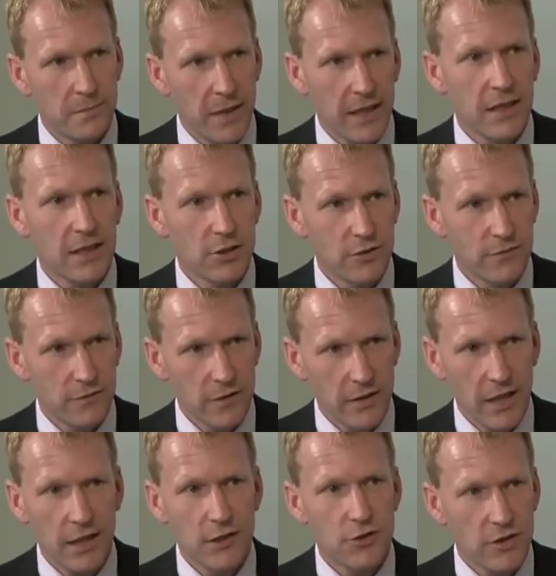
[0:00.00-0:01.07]
package for the
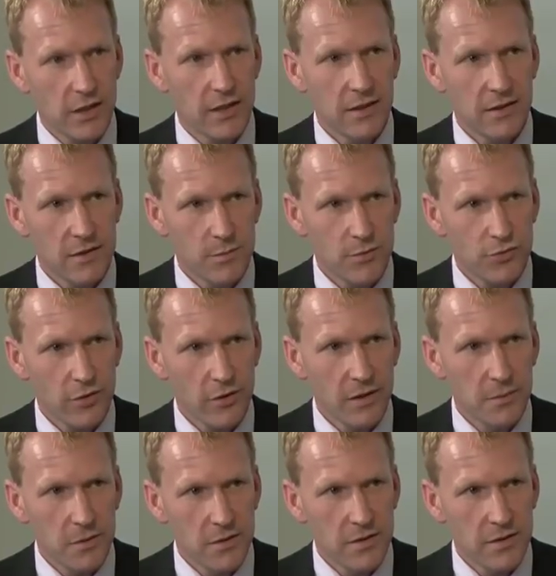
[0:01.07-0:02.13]
HD
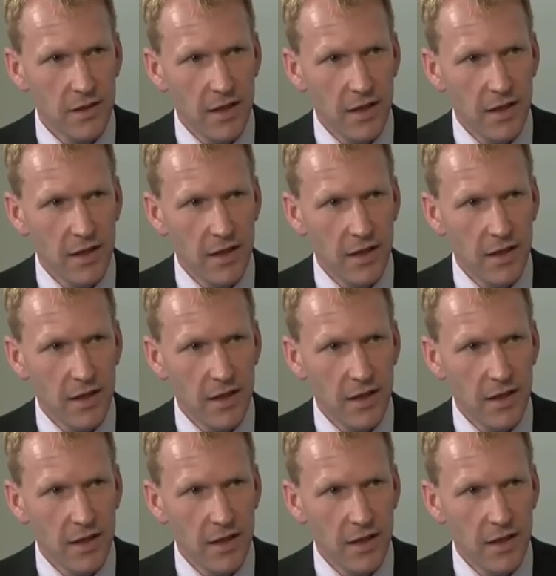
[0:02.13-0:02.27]
subscribers.